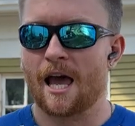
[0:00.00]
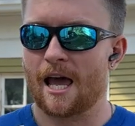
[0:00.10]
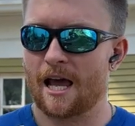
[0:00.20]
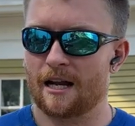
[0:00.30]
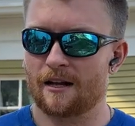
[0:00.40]

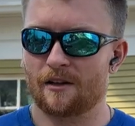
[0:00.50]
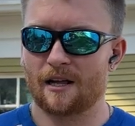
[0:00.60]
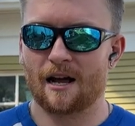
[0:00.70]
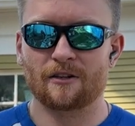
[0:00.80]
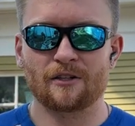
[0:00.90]
and
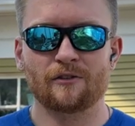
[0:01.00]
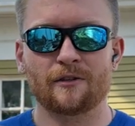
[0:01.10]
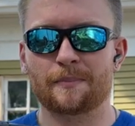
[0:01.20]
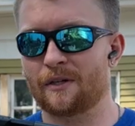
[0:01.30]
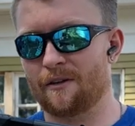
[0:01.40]
allow you
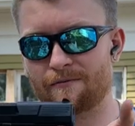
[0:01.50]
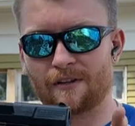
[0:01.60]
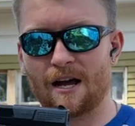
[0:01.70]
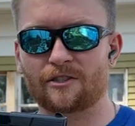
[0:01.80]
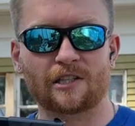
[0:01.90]
to put
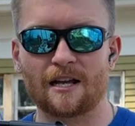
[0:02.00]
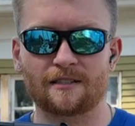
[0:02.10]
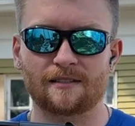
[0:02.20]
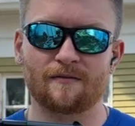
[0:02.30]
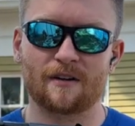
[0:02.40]

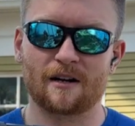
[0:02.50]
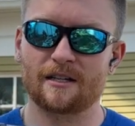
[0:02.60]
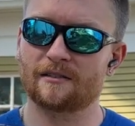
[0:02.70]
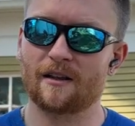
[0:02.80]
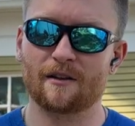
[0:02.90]
flashlights and
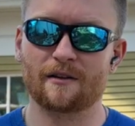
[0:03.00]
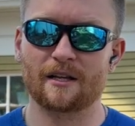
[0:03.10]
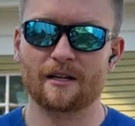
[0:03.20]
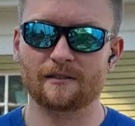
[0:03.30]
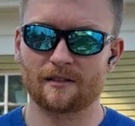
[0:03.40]
various other
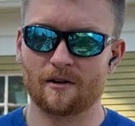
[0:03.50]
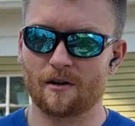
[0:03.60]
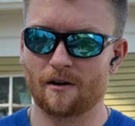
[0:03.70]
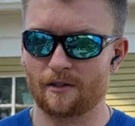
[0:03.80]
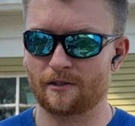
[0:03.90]
things
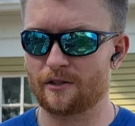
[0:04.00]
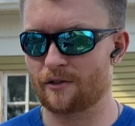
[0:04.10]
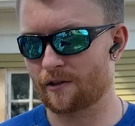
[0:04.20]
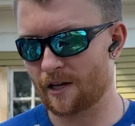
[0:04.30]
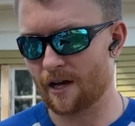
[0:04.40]
onto
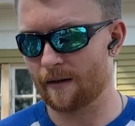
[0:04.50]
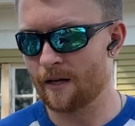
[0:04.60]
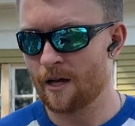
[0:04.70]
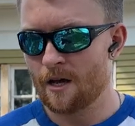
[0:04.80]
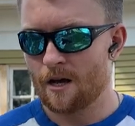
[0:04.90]
your gun.
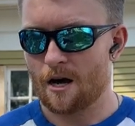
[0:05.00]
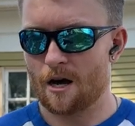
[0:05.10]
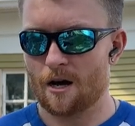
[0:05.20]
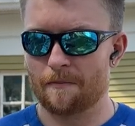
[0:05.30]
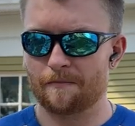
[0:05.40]

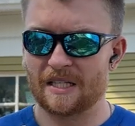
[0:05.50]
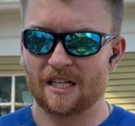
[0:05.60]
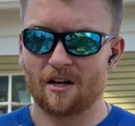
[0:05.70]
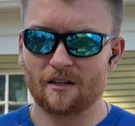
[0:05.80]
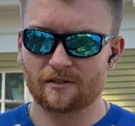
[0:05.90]

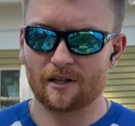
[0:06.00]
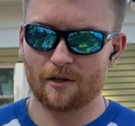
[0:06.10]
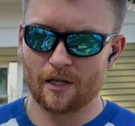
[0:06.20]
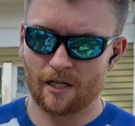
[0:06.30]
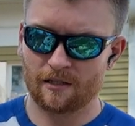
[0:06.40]
It
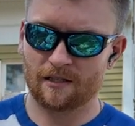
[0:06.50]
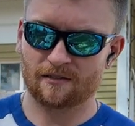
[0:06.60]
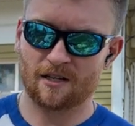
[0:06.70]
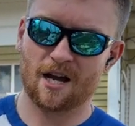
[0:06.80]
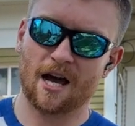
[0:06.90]
also
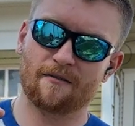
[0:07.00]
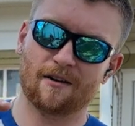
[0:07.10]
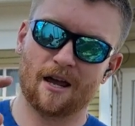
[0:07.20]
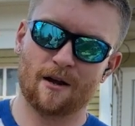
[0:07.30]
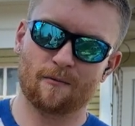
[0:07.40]
does not have
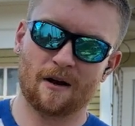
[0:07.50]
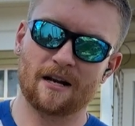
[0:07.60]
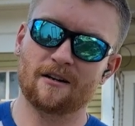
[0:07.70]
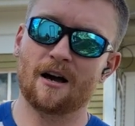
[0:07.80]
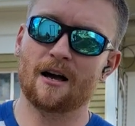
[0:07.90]
a
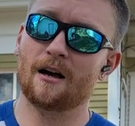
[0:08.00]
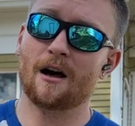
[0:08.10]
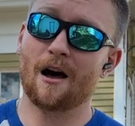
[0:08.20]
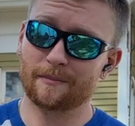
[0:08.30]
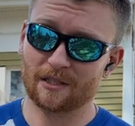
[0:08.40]
red dot
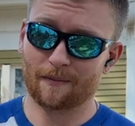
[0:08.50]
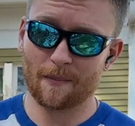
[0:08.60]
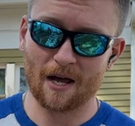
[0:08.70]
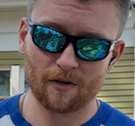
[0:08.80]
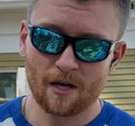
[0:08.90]
optic
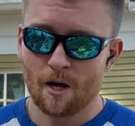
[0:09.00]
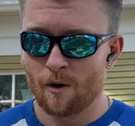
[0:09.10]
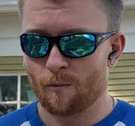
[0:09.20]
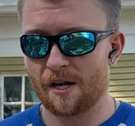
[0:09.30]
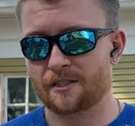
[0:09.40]
mount,
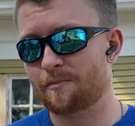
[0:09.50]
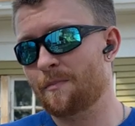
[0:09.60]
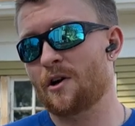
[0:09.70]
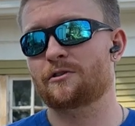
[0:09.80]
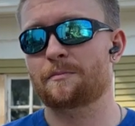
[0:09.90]
which
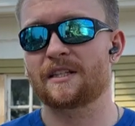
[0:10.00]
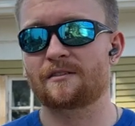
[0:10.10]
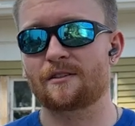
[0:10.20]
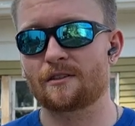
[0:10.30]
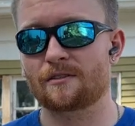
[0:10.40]
most
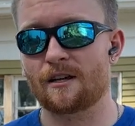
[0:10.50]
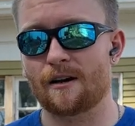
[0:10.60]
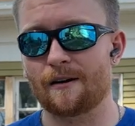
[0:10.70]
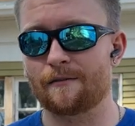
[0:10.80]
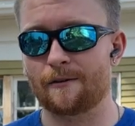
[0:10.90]
pistols
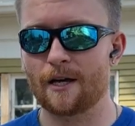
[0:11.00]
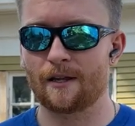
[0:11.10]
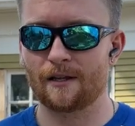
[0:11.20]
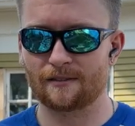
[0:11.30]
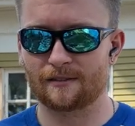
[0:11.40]
of
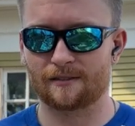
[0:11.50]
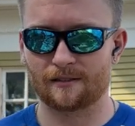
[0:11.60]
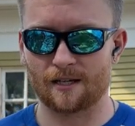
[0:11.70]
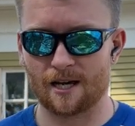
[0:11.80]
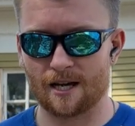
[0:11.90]

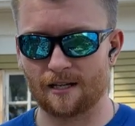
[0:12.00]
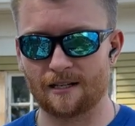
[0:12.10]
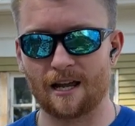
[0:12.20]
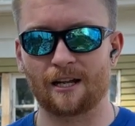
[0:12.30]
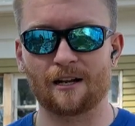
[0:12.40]
this
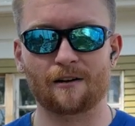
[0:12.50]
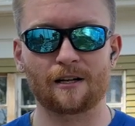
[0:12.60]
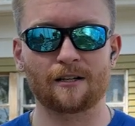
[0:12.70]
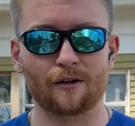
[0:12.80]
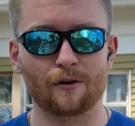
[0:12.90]
day and
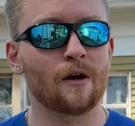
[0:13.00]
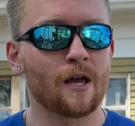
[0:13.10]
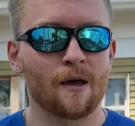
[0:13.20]
era do,